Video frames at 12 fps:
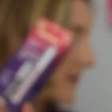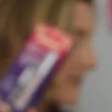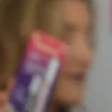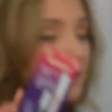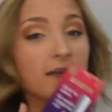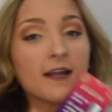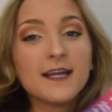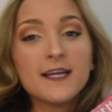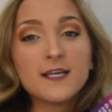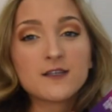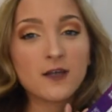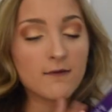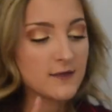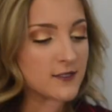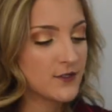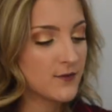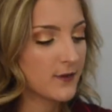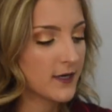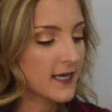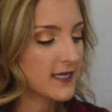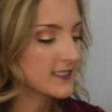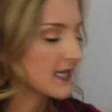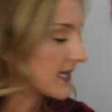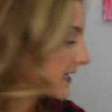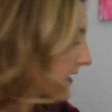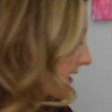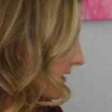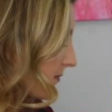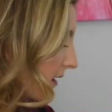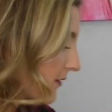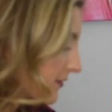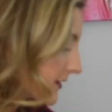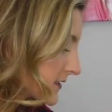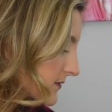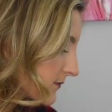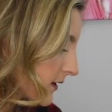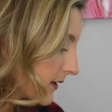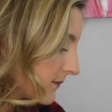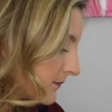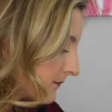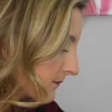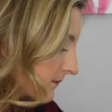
my favorite. So I was super excited about this one.